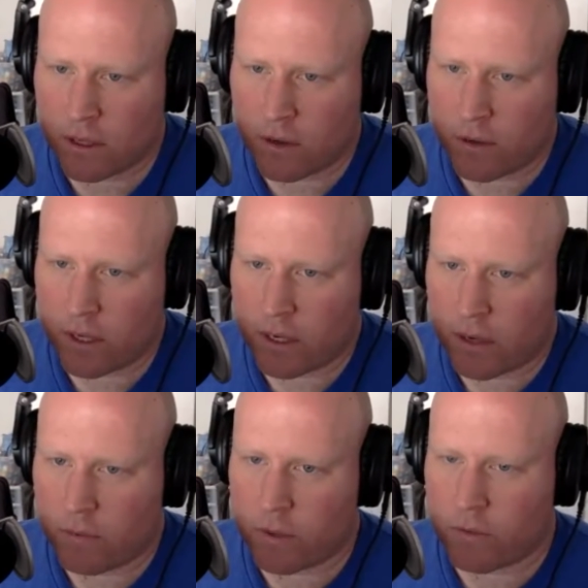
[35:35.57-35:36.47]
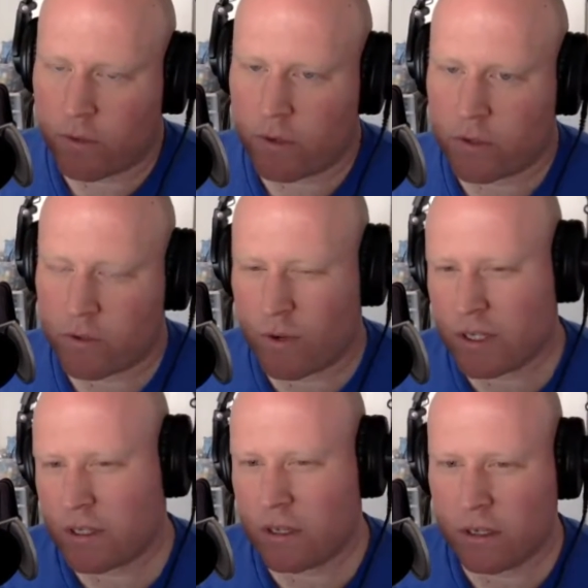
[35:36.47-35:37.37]
you know, and with the reduced
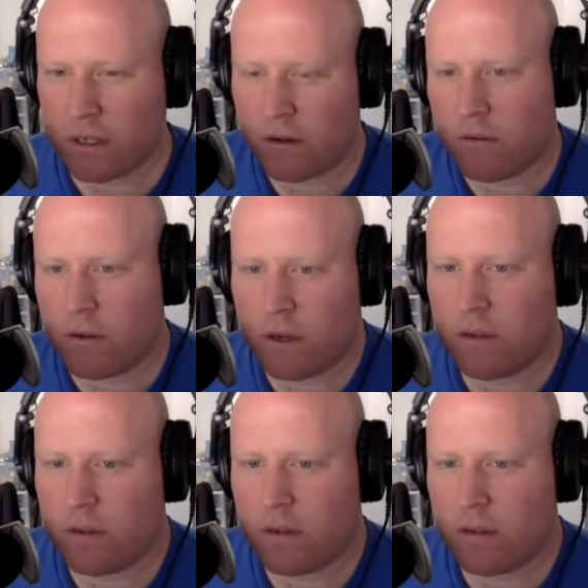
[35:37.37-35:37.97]
risk, you know,